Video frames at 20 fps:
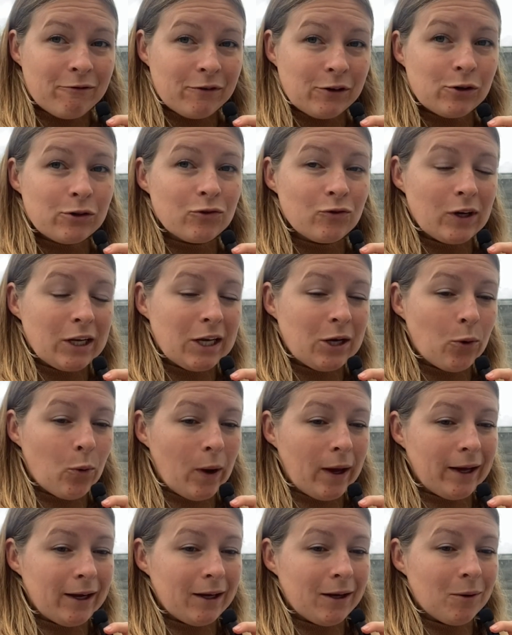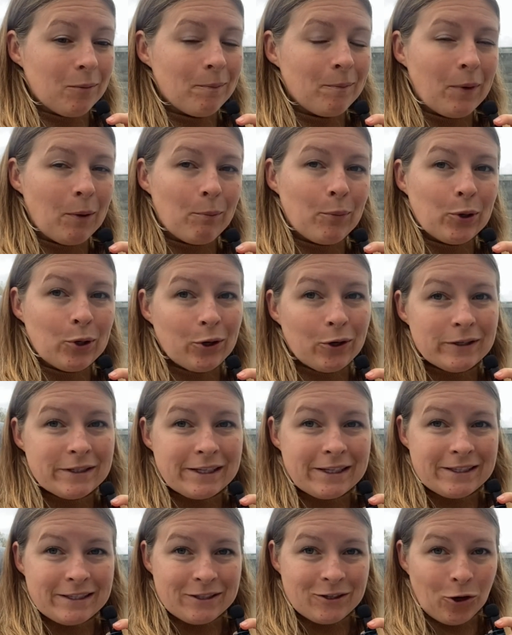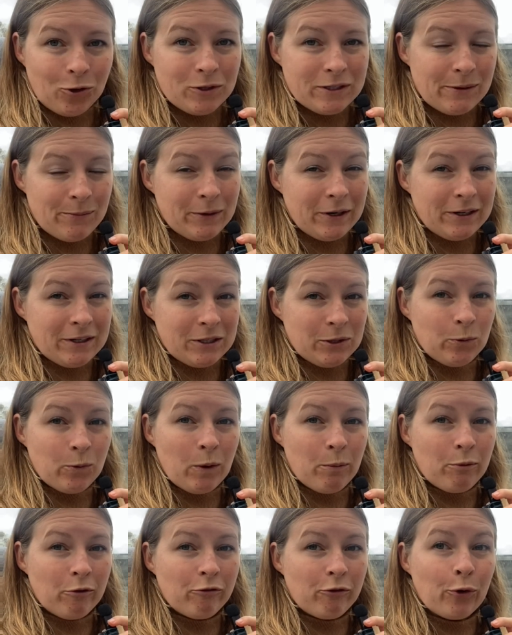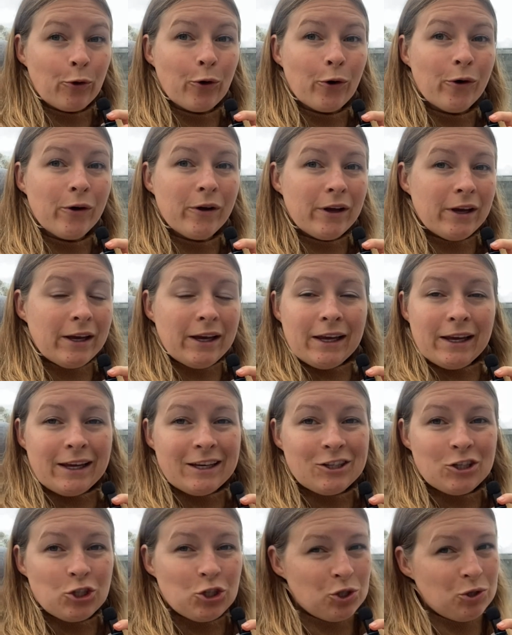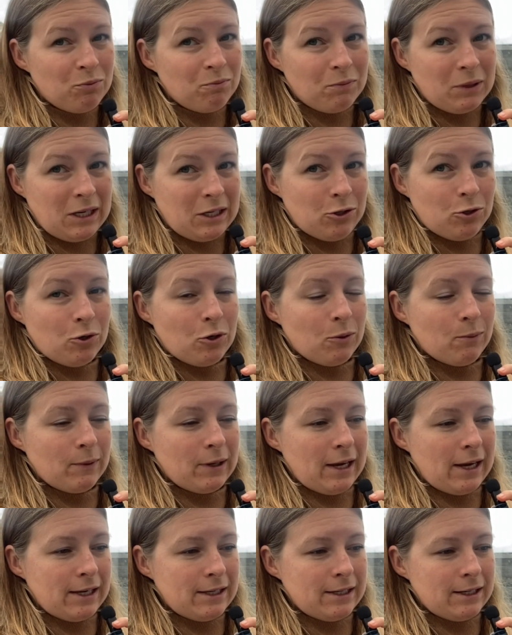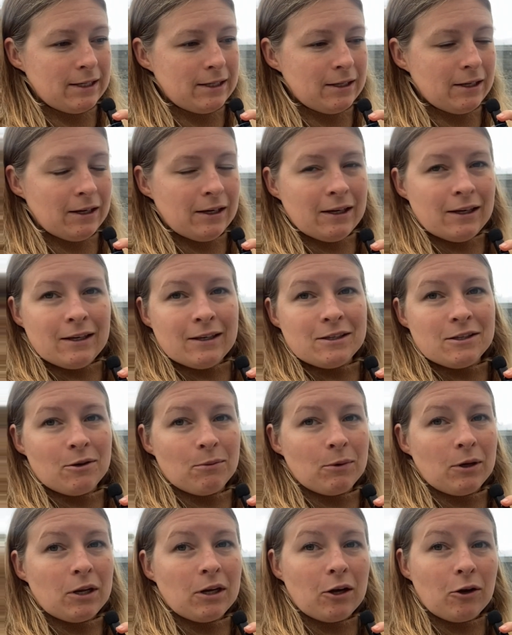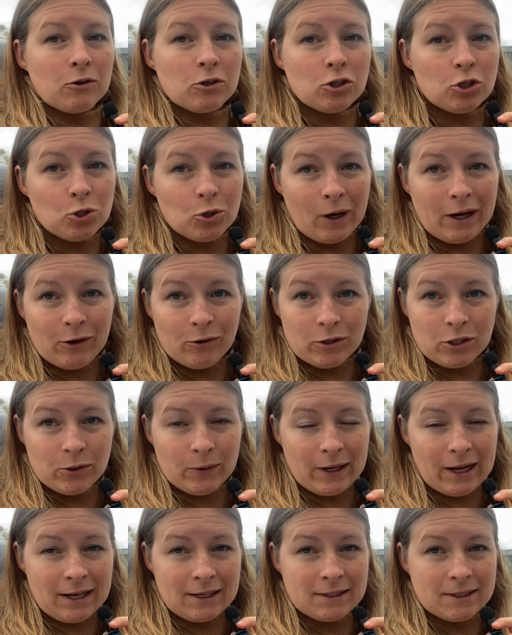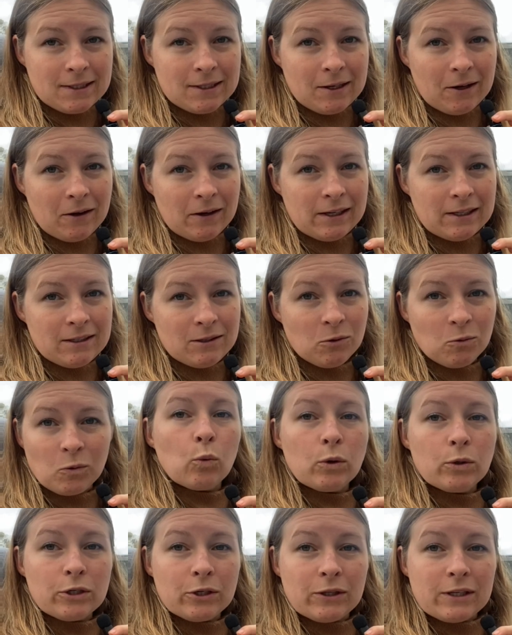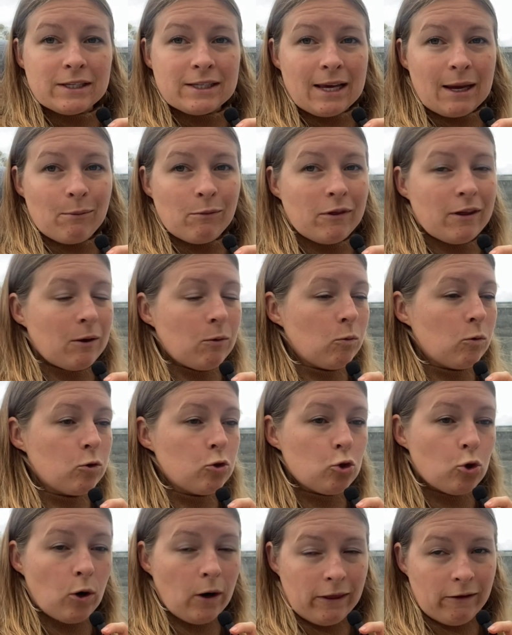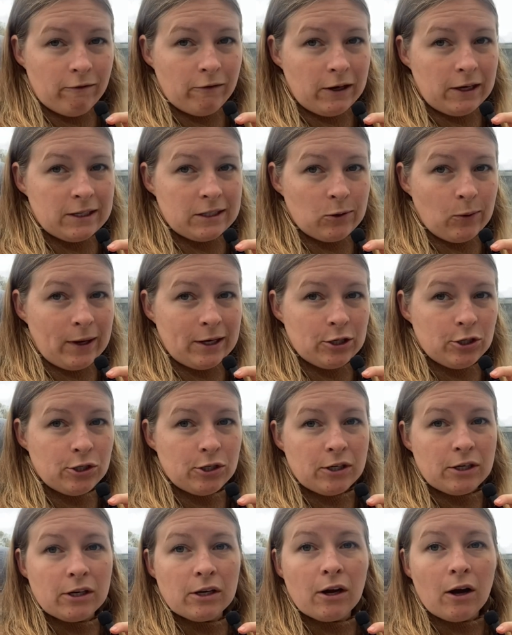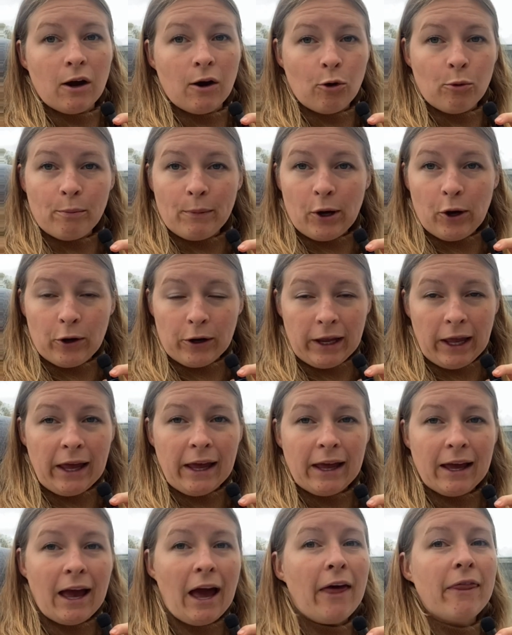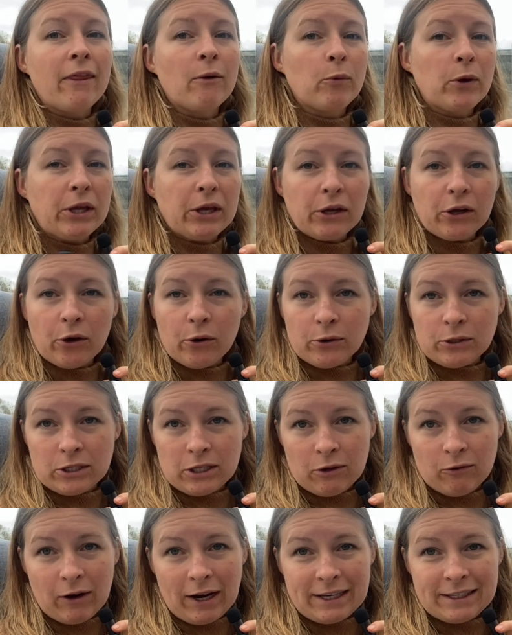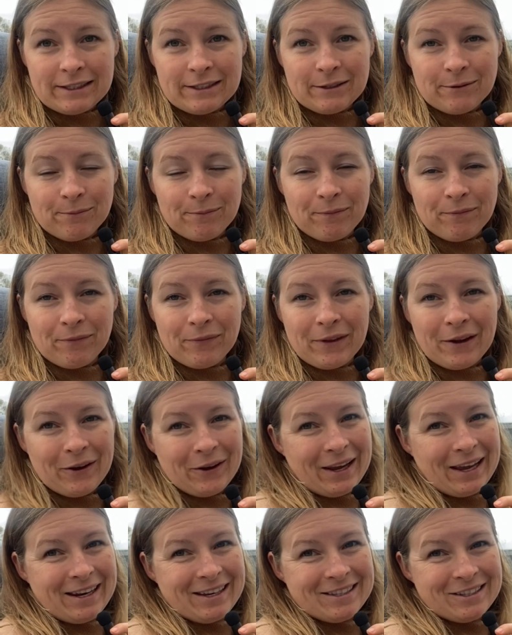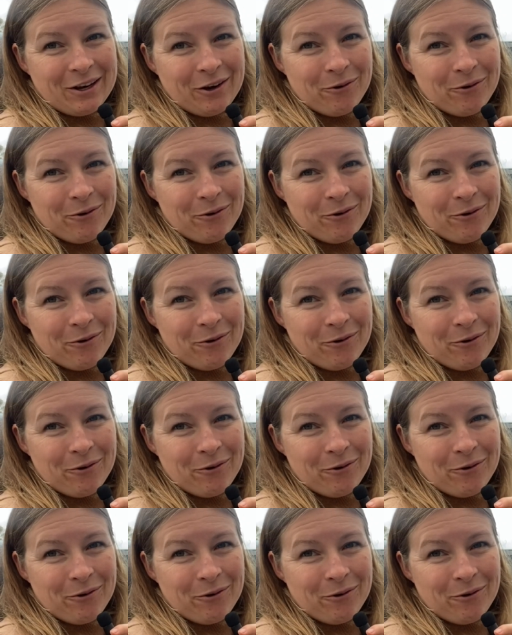feels really quick, but because it's so similar to the one before, it shouldn't be too complicated. So I'm going to go straight onto an exercise. We'll do the same thing. We'll try the first question, I'll mark it, and then we can go on to the rest. Okay, let's go.